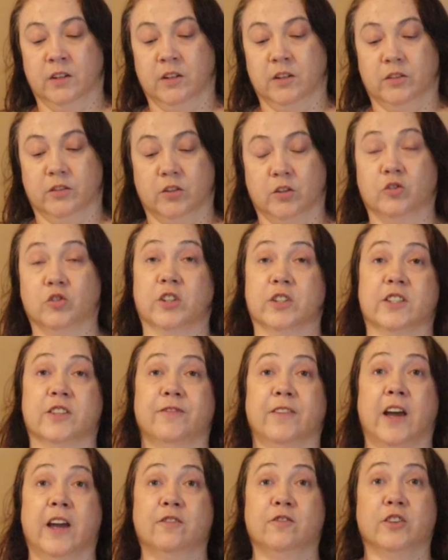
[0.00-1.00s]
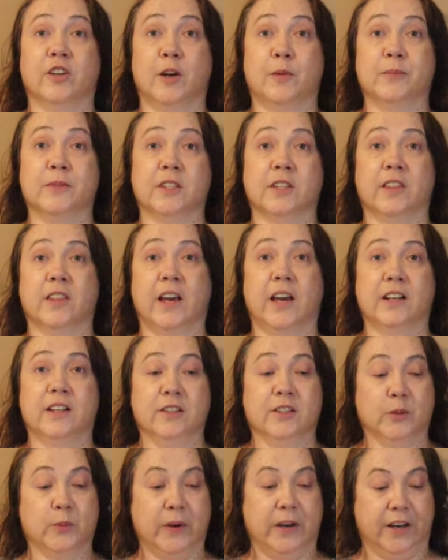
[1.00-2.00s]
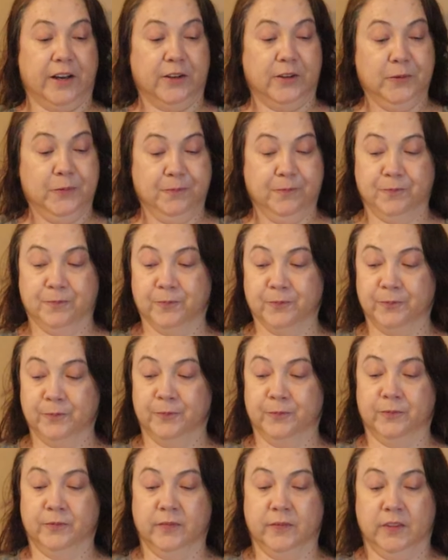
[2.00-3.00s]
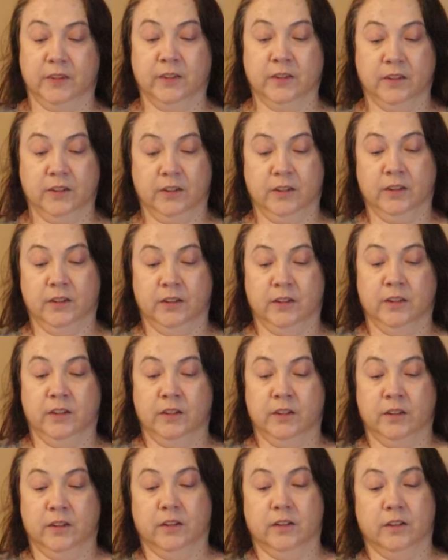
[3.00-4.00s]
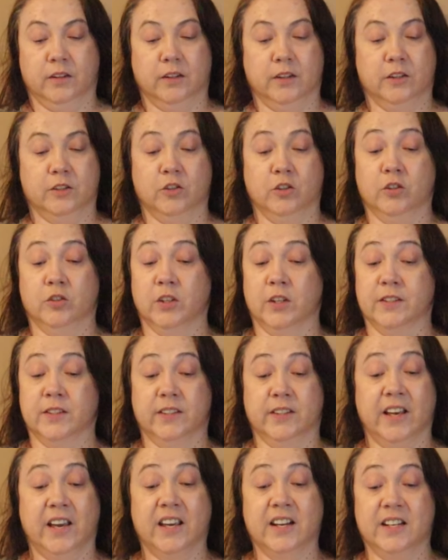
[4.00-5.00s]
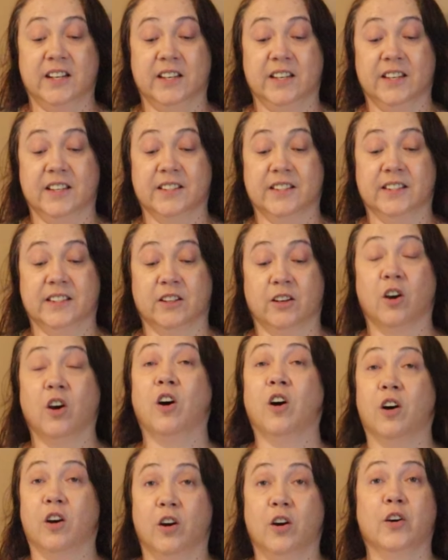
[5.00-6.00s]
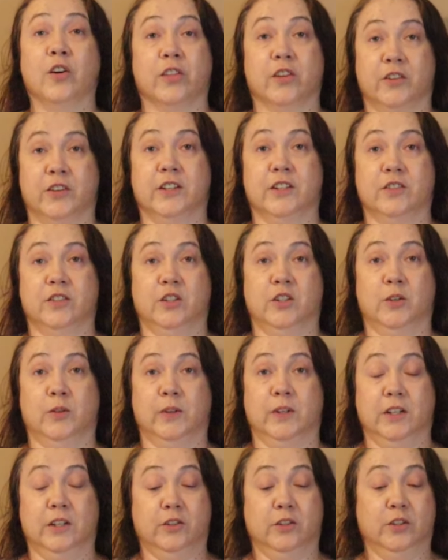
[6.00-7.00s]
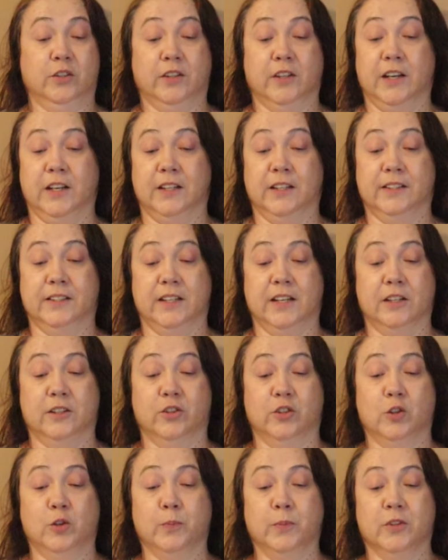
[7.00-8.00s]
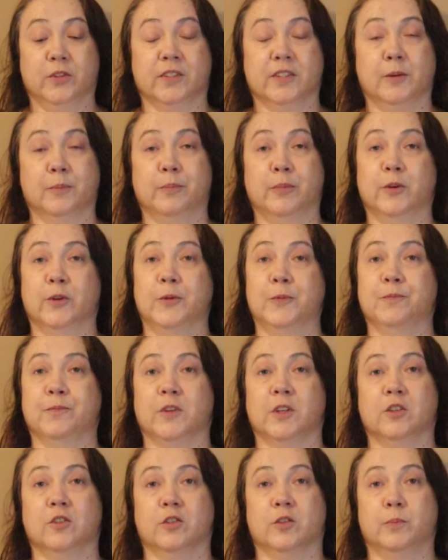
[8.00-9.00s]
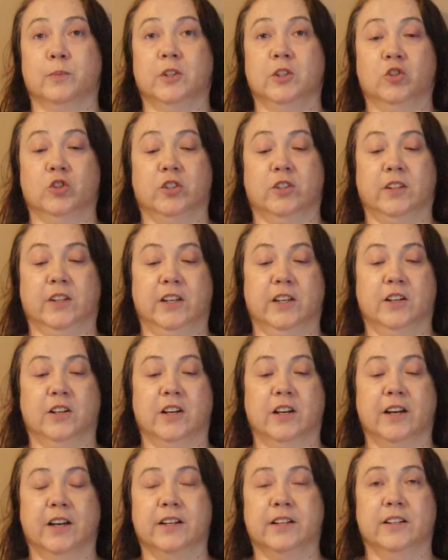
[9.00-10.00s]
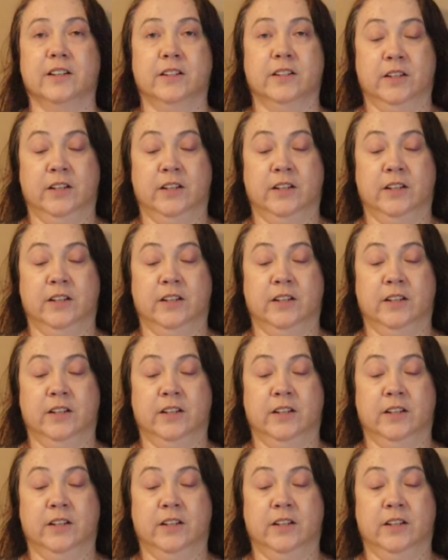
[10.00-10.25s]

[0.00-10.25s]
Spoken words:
So just 5 drops of that as well. And that is all there is to it. It's, like I said, super simple. You just put your lid on,